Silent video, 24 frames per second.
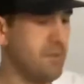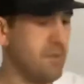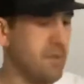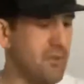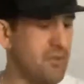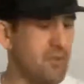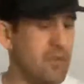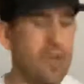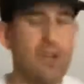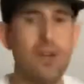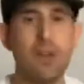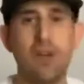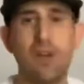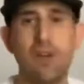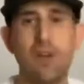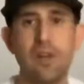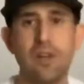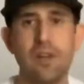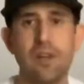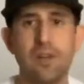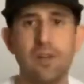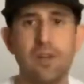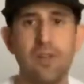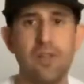I've tried it
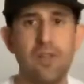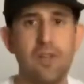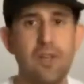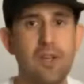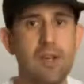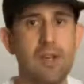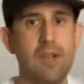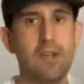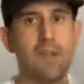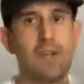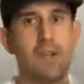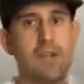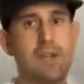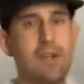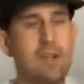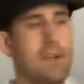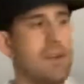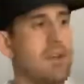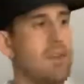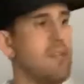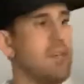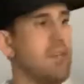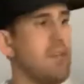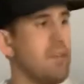on and
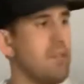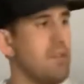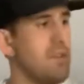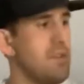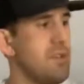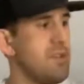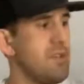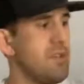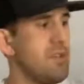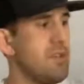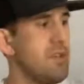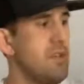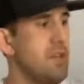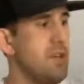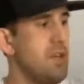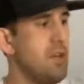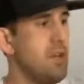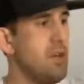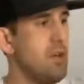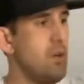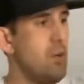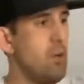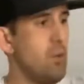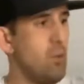everything fits
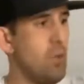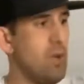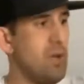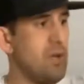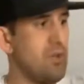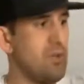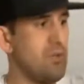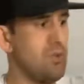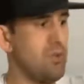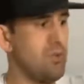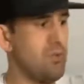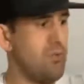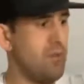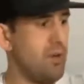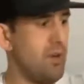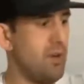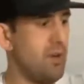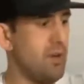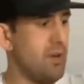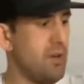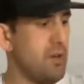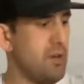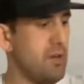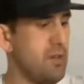well so
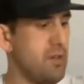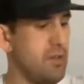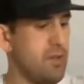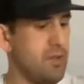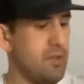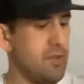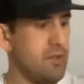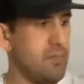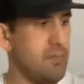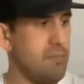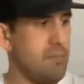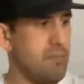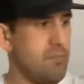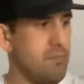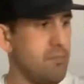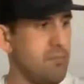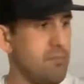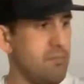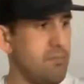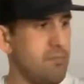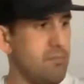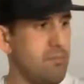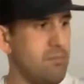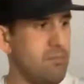far.
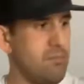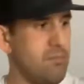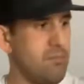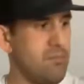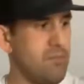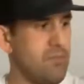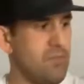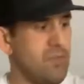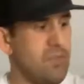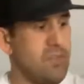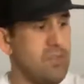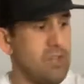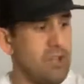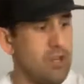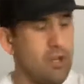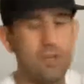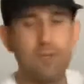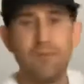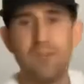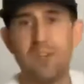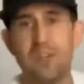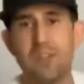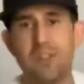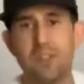Feels like
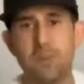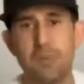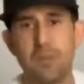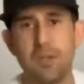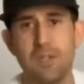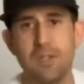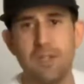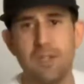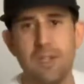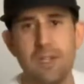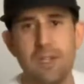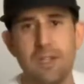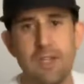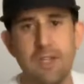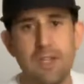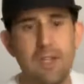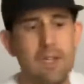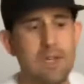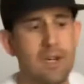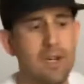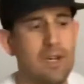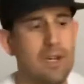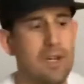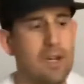good flexibility.
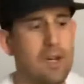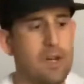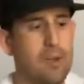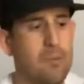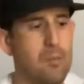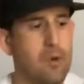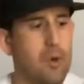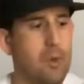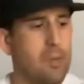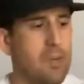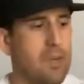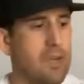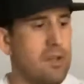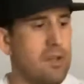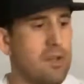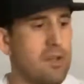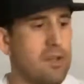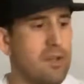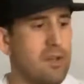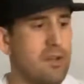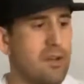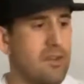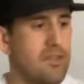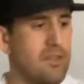I'm hoping
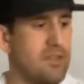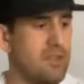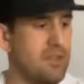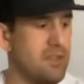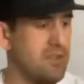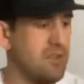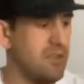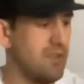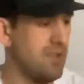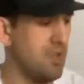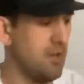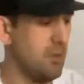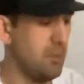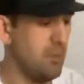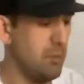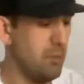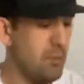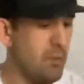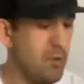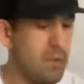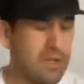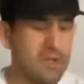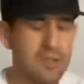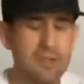it obviously is going to help with
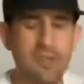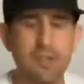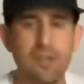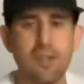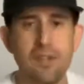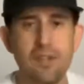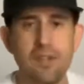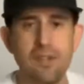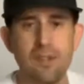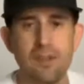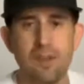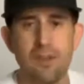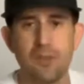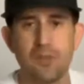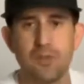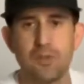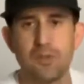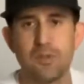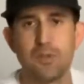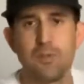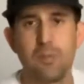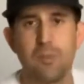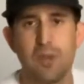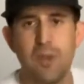buoyancy, and that
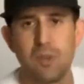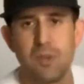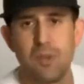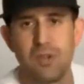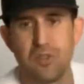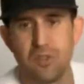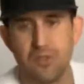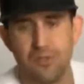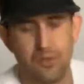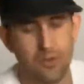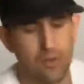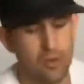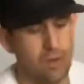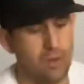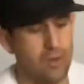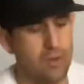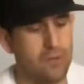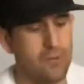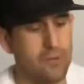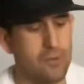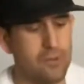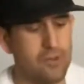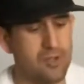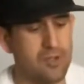was the main reason for going to the
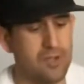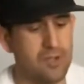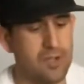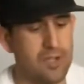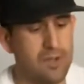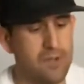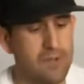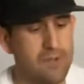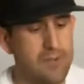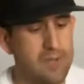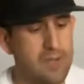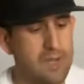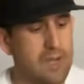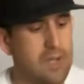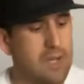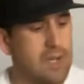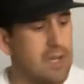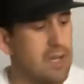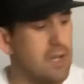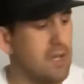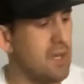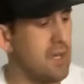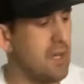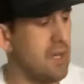full sleeve.
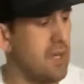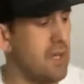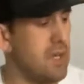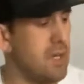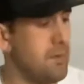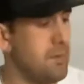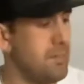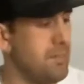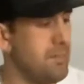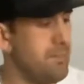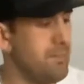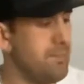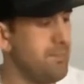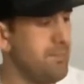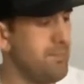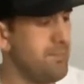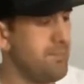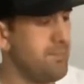And